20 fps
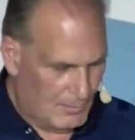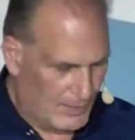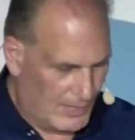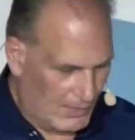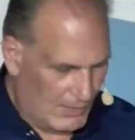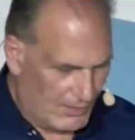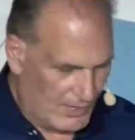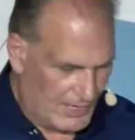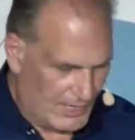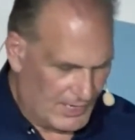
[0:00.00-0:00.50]
bow
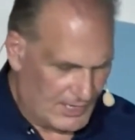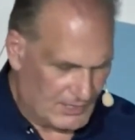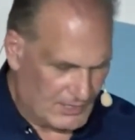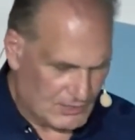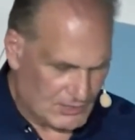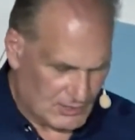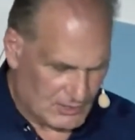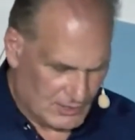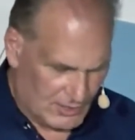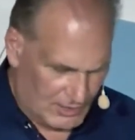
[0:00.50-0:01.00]
our
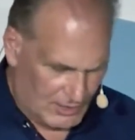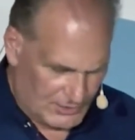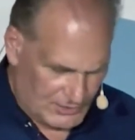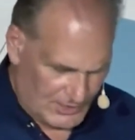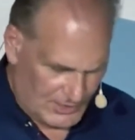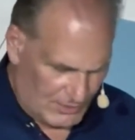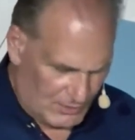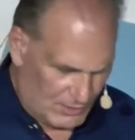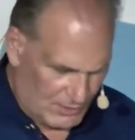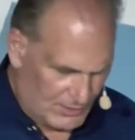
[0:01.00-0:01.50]
heads, close
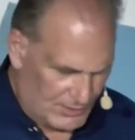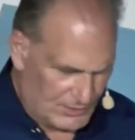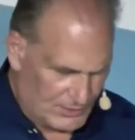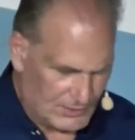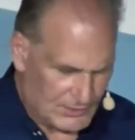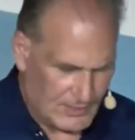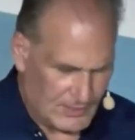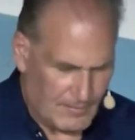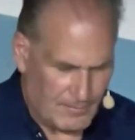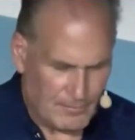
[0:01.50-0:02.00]
our
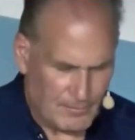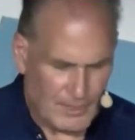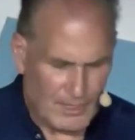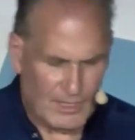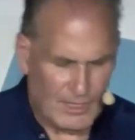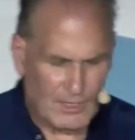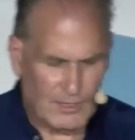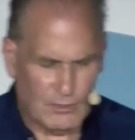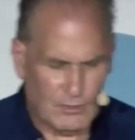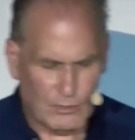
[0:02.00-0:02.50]
eyes,
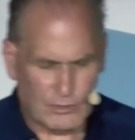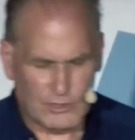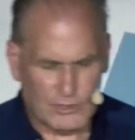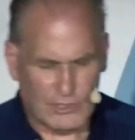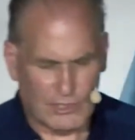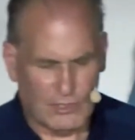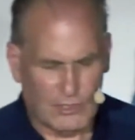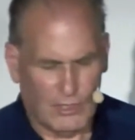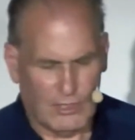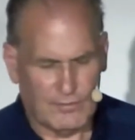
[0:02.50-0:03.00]
look to
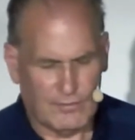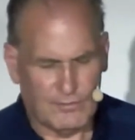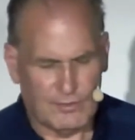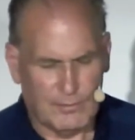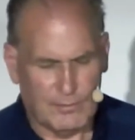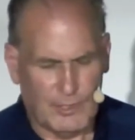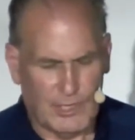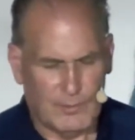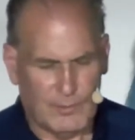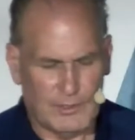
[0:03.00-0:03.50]
God for a
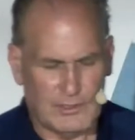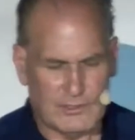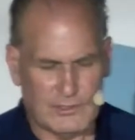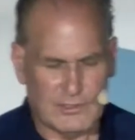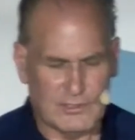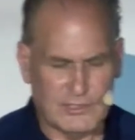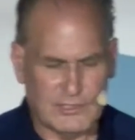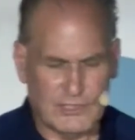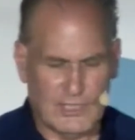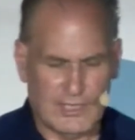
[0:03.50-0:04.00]
moment,
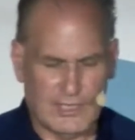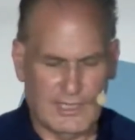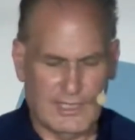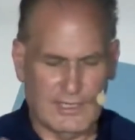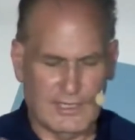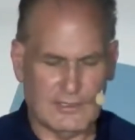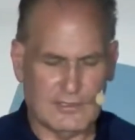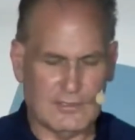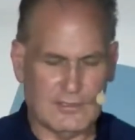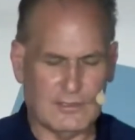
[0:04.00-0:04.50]
shut
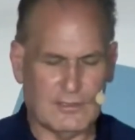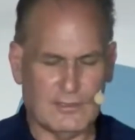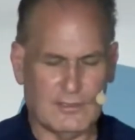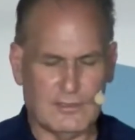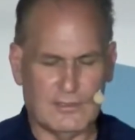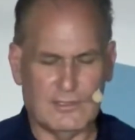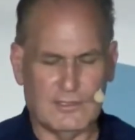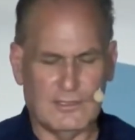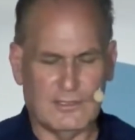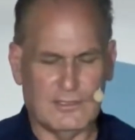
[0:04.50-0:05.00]
out
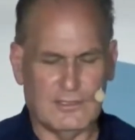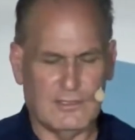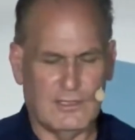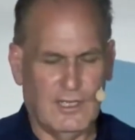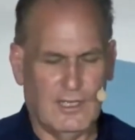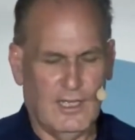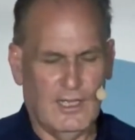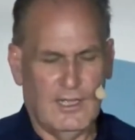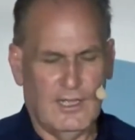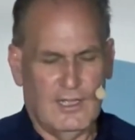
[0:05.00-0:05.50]
the
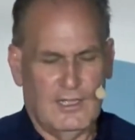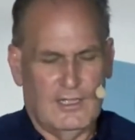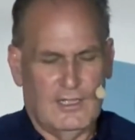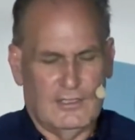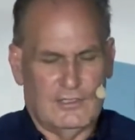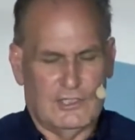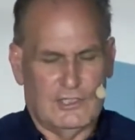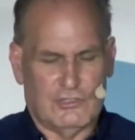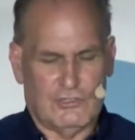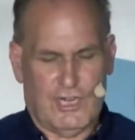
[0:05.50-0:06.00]

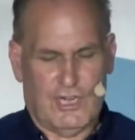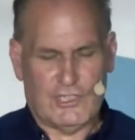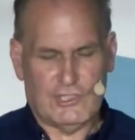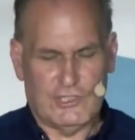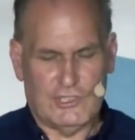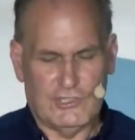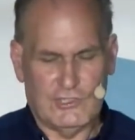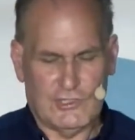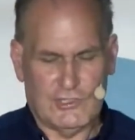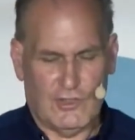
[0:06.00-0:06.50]

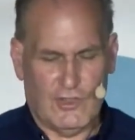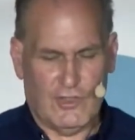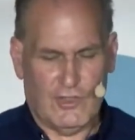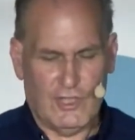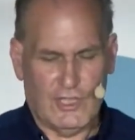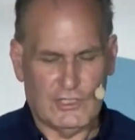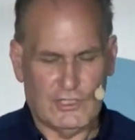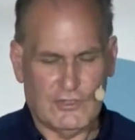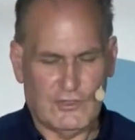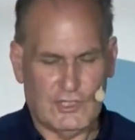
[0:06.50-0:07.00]
distractions and the
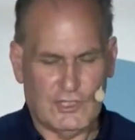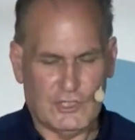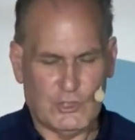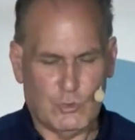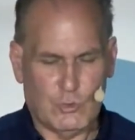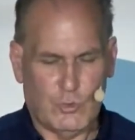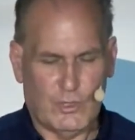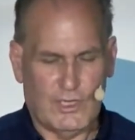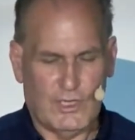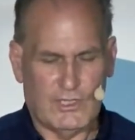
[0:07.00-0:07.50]
things of
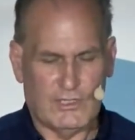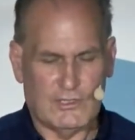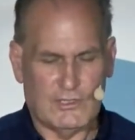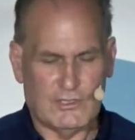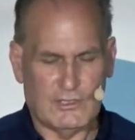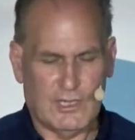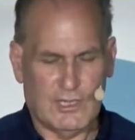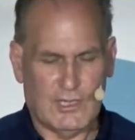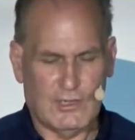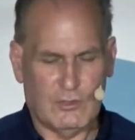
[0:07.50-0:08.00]
this week and
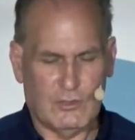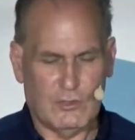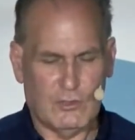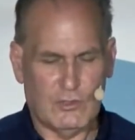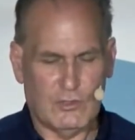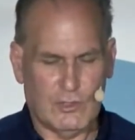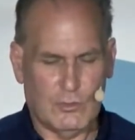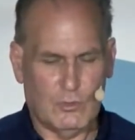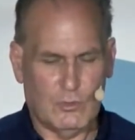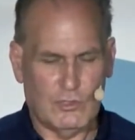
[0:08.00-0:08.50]
say,
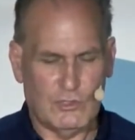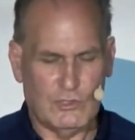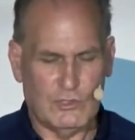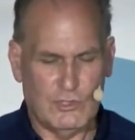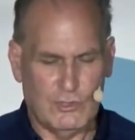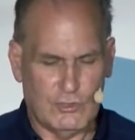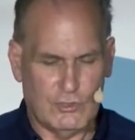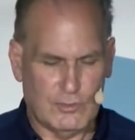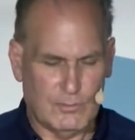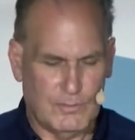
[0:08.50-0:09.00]
Lord, I want
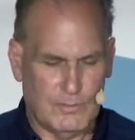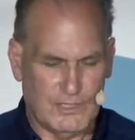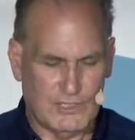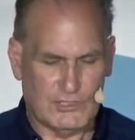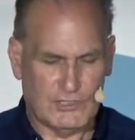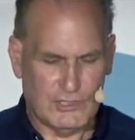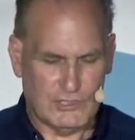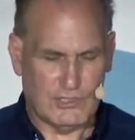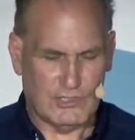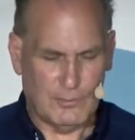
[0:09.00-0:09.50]
you to
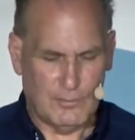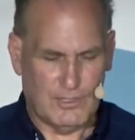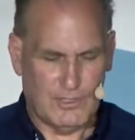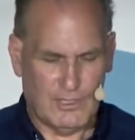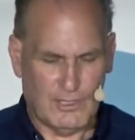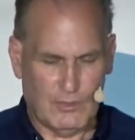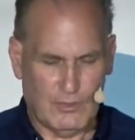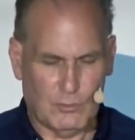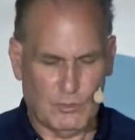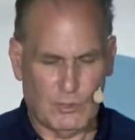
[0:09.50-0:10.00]
minister to
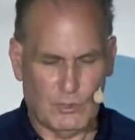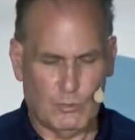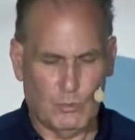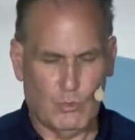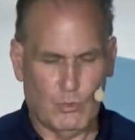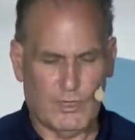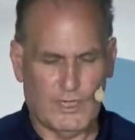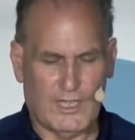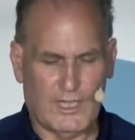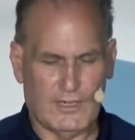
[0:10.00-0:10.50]
me. I want to
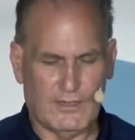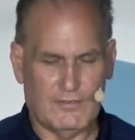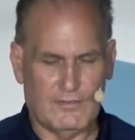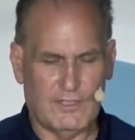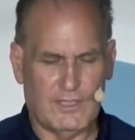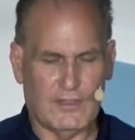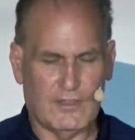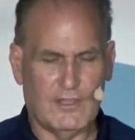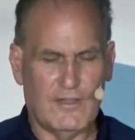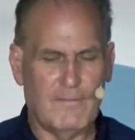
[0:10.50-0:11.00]
walk out of
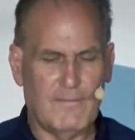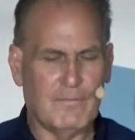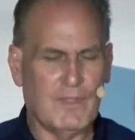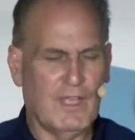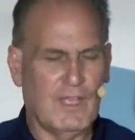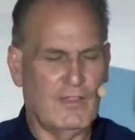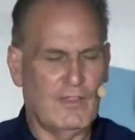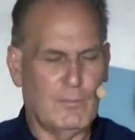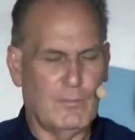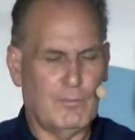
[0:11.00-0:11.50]
here.
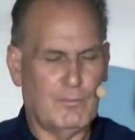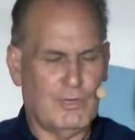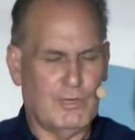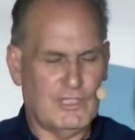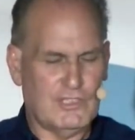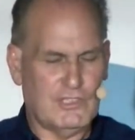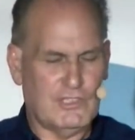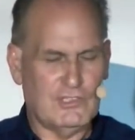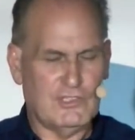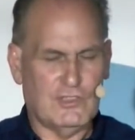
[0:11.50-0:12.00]
The
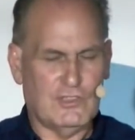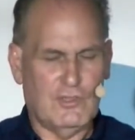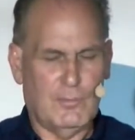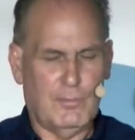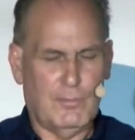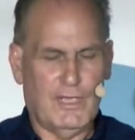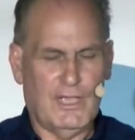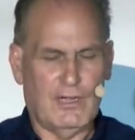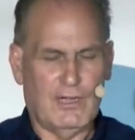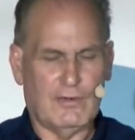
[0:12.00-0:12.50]
presence and the
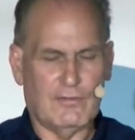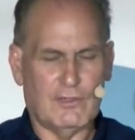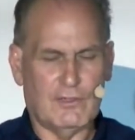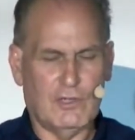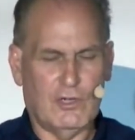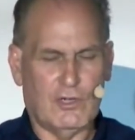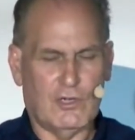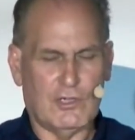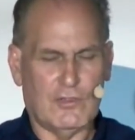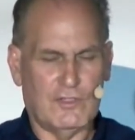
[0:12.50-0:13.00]
power of
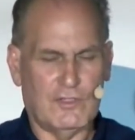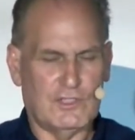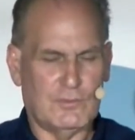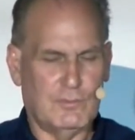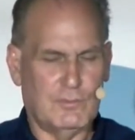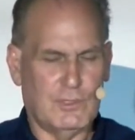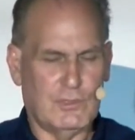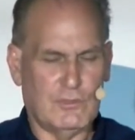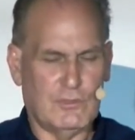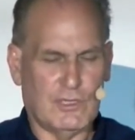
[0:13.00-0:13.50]
God in this
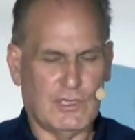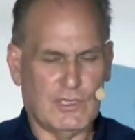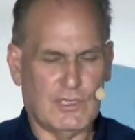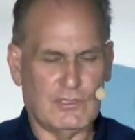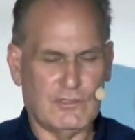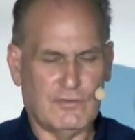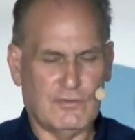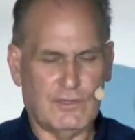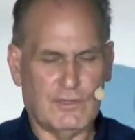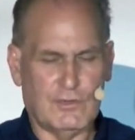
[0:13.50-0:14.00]
building
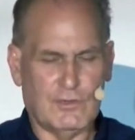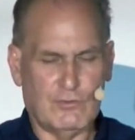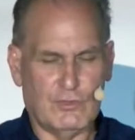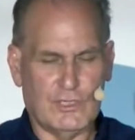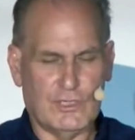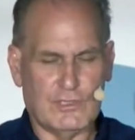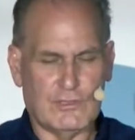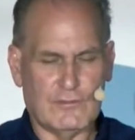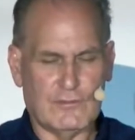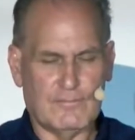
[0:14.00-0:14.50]
is very
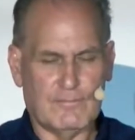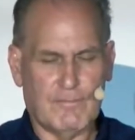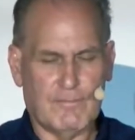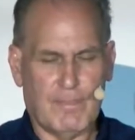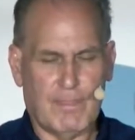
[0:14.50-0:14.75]
real.